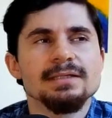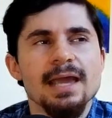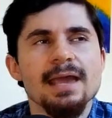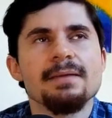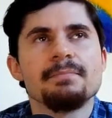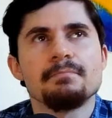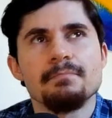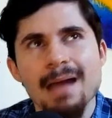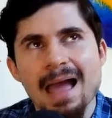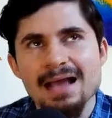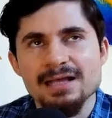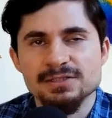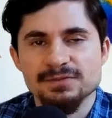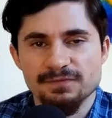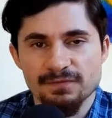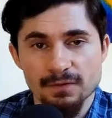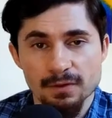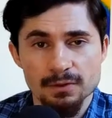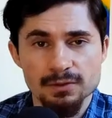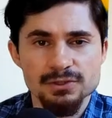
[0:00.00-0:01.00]
Maxx
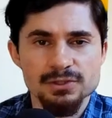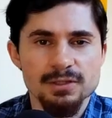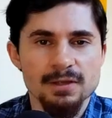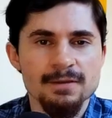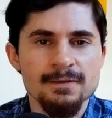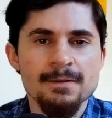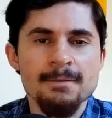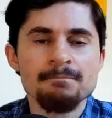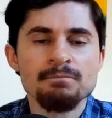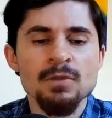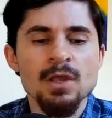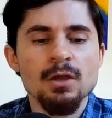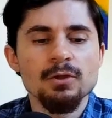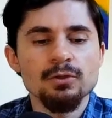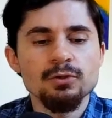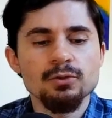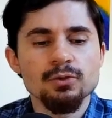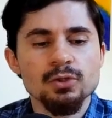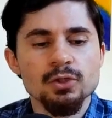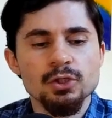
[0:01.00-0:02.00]
first, and
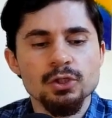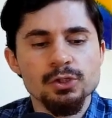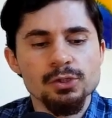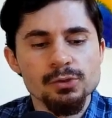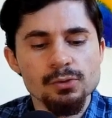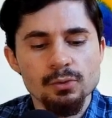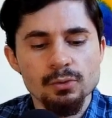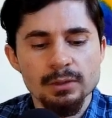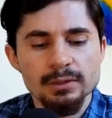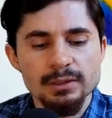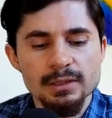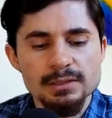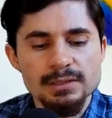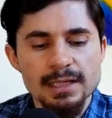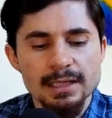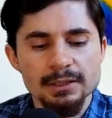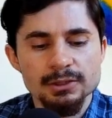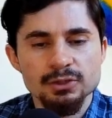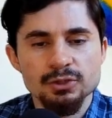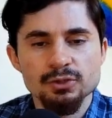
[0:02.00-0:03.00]
you queue, and there's
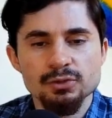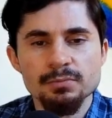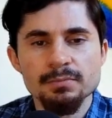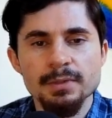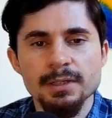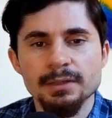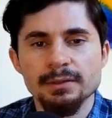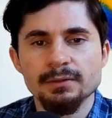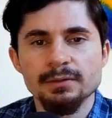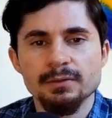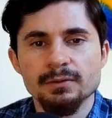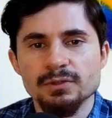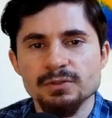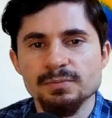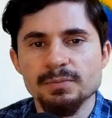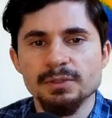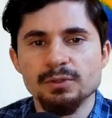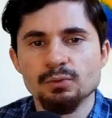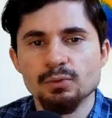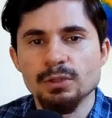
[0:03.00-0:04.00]
like 2 meters
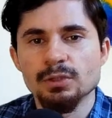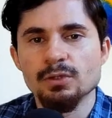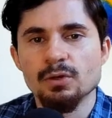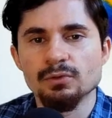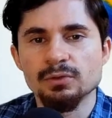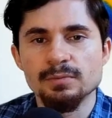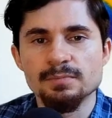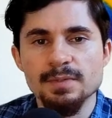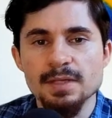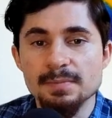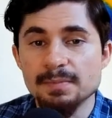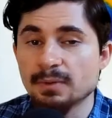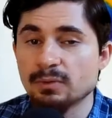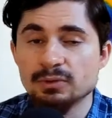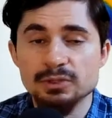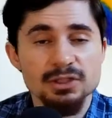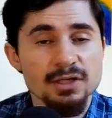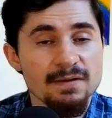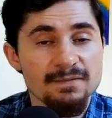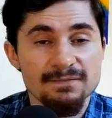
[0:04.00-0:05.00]
between all the people,
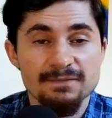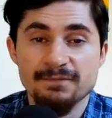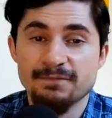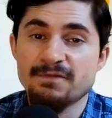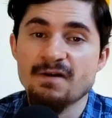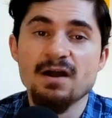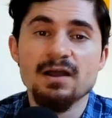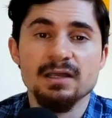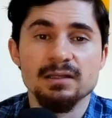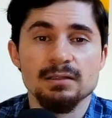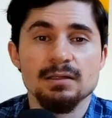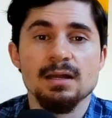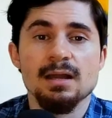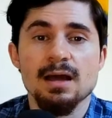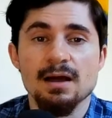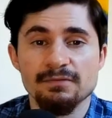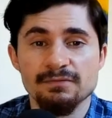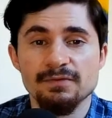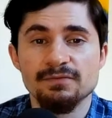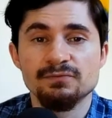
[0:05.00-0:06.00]
which I fucking
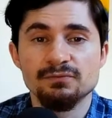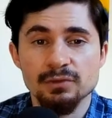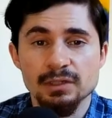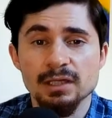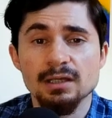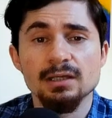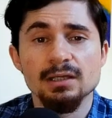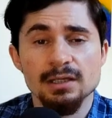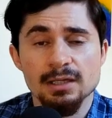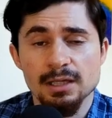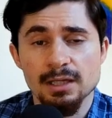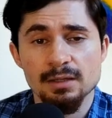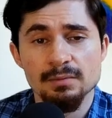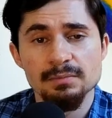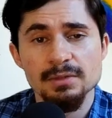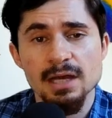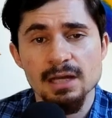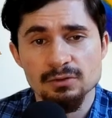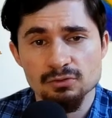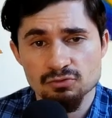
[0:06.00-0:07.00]
love. If we can keep
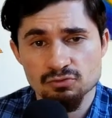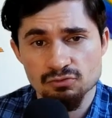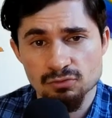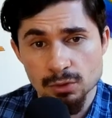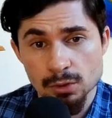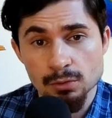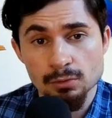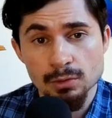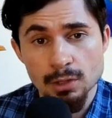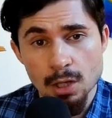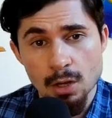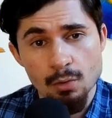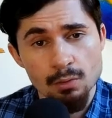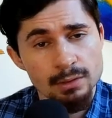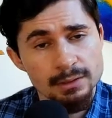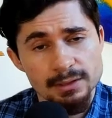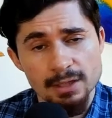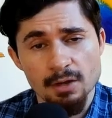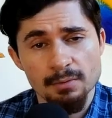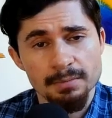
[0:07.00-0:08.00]
that rule
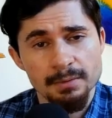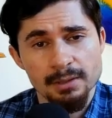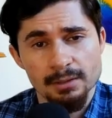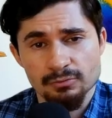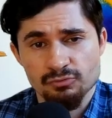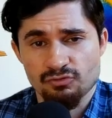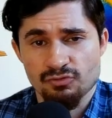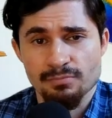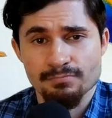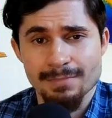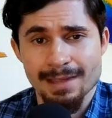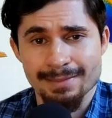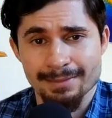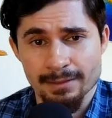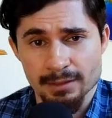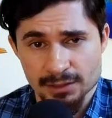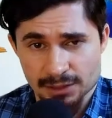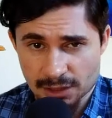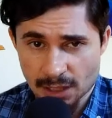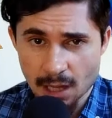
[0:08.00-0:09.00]
going, that'll be
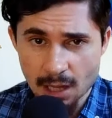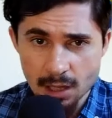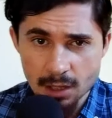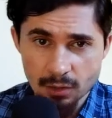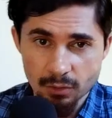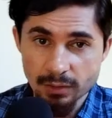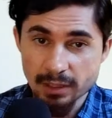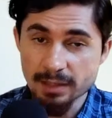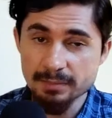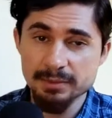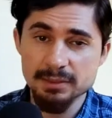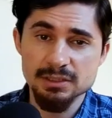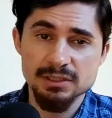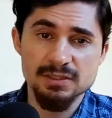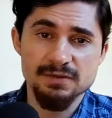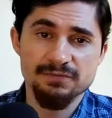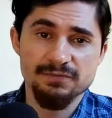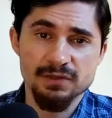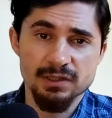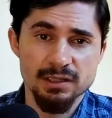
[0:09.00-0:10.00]
tremendous. Okay, because I
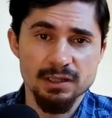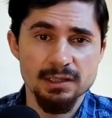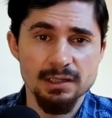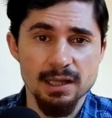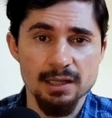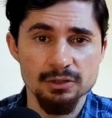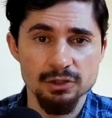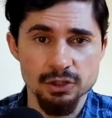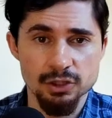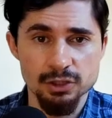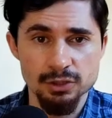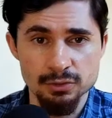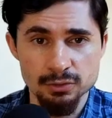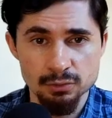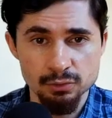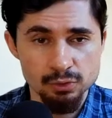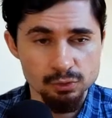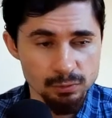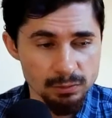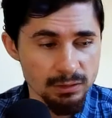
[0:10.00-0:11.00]
fucking hate
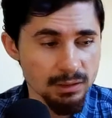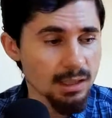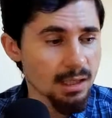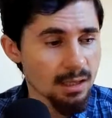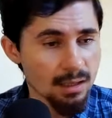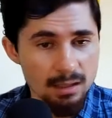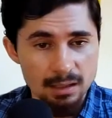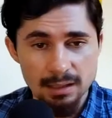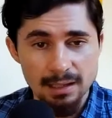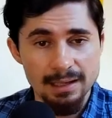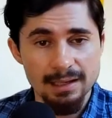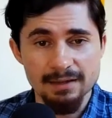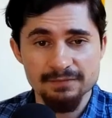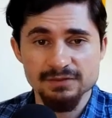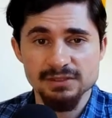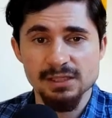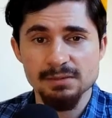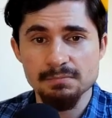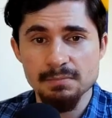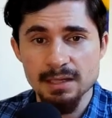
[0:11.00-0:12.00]
queues when, like I've
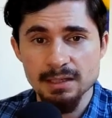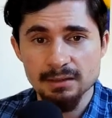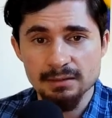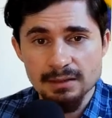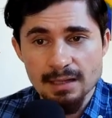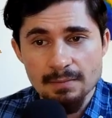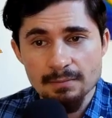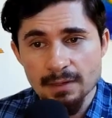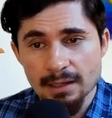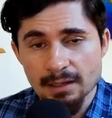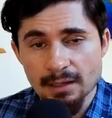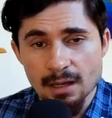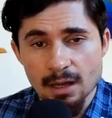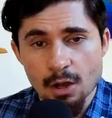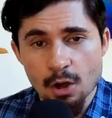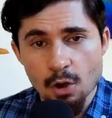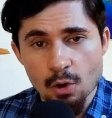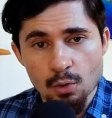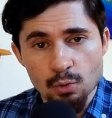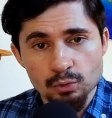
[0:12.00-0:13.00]
said many times, like an
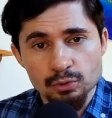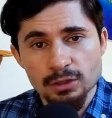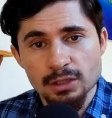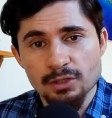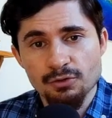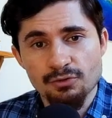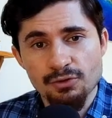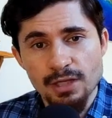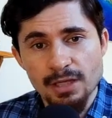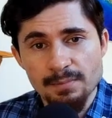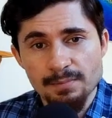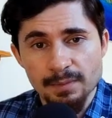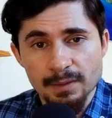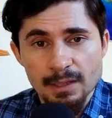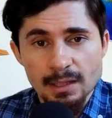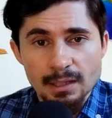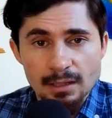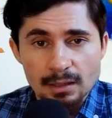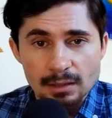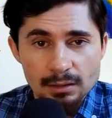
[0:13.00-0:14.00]
old creep
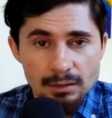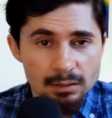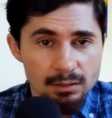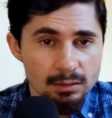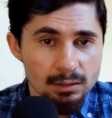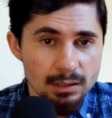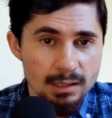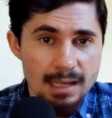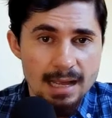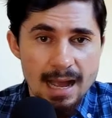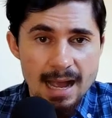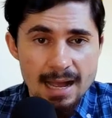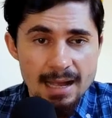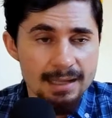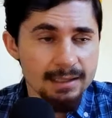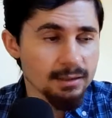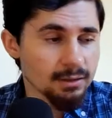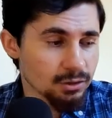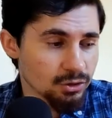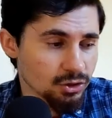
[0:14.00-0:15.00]
guy
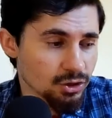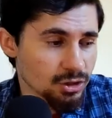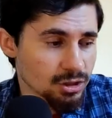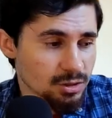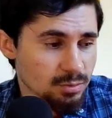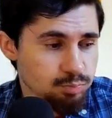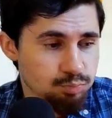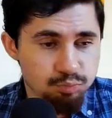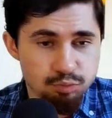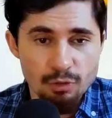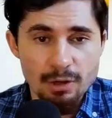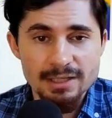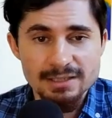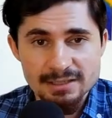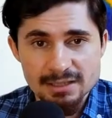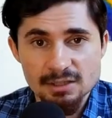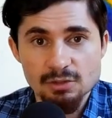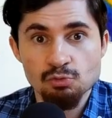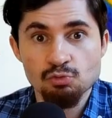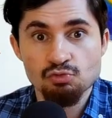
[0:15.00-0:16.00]
is just
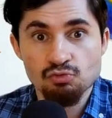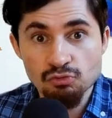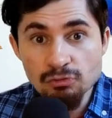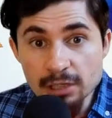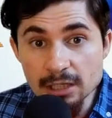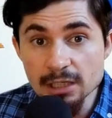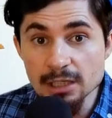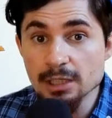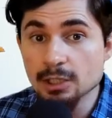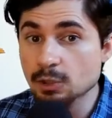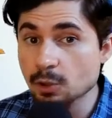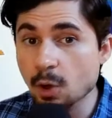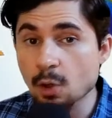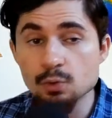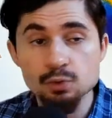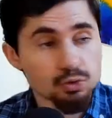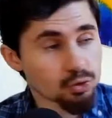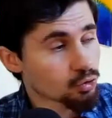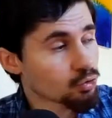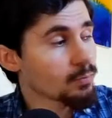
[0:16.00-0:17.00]
pressing really
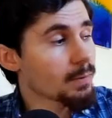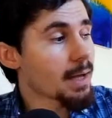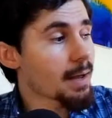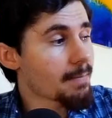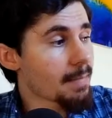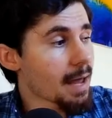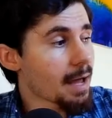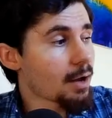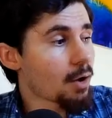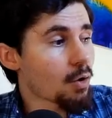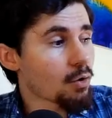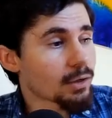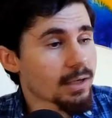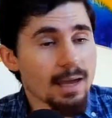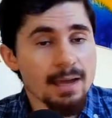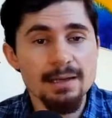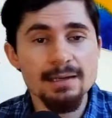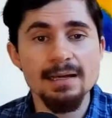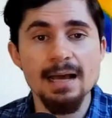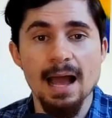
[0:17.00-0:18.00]
close to me. I'm like,
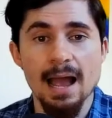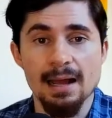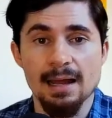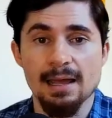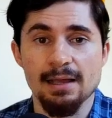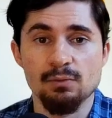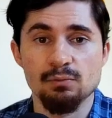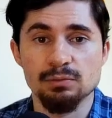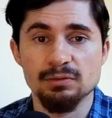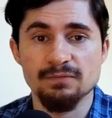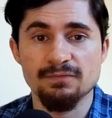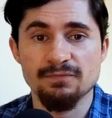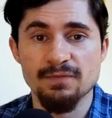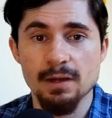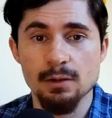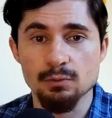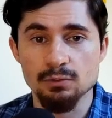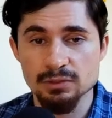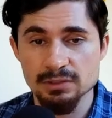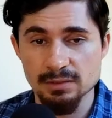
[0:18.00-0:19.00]
okay, guy, like what the
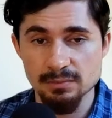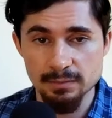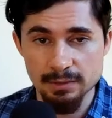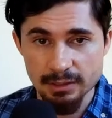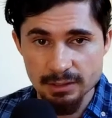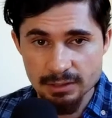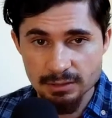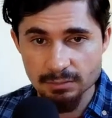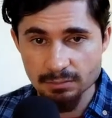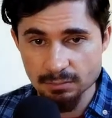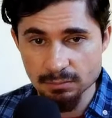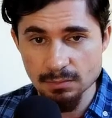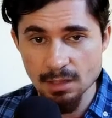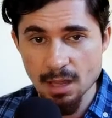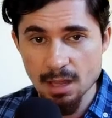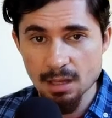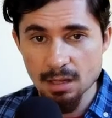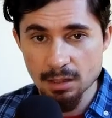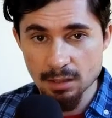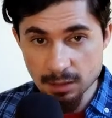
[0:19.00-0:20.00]
fuck? Or somebody
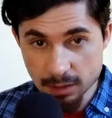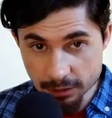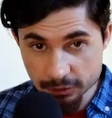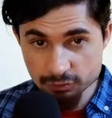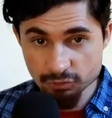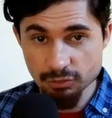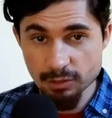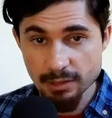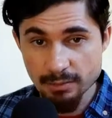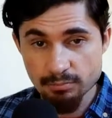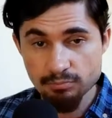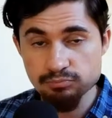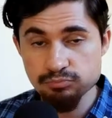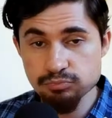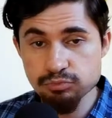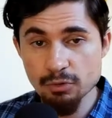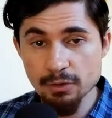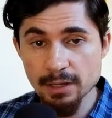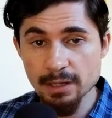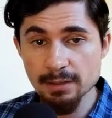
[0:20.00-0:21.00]
literally
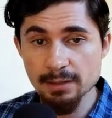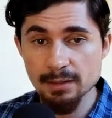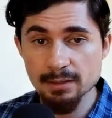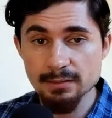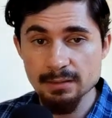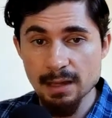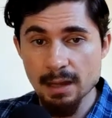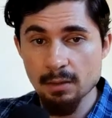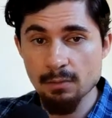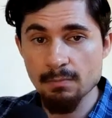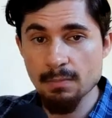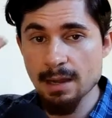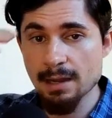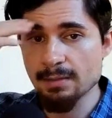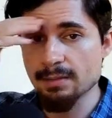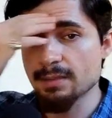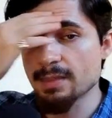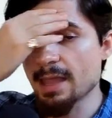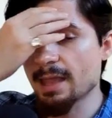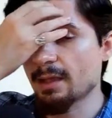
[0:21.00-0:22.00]
breathing down my
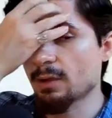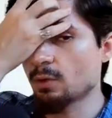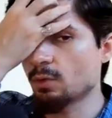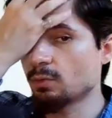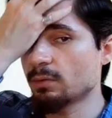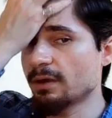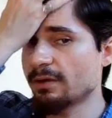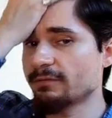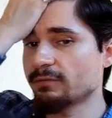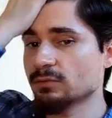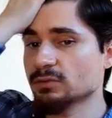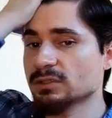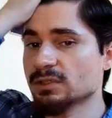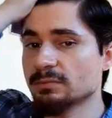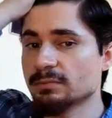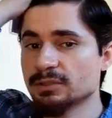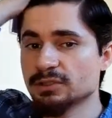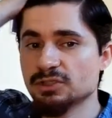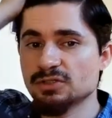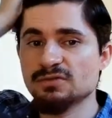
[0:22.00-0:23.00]
neck or whatever, or
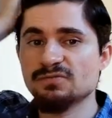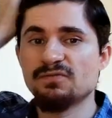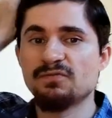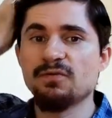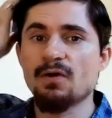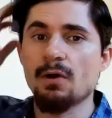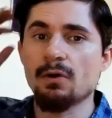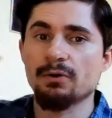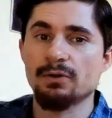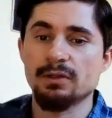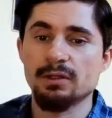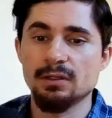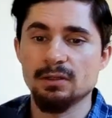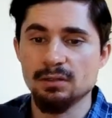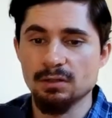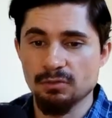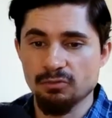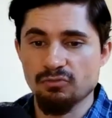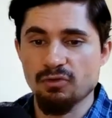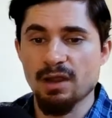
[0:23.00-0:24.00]
somebody just farting
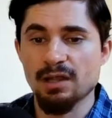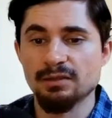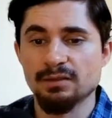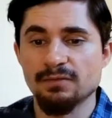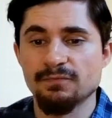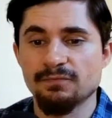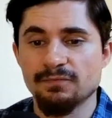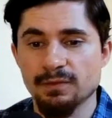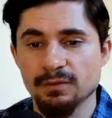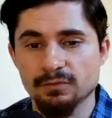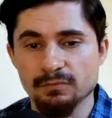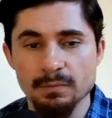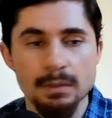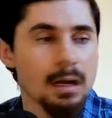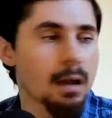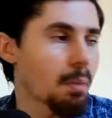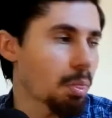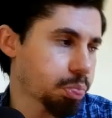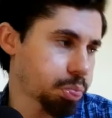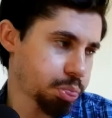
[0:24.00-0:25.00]
right in front of me, like...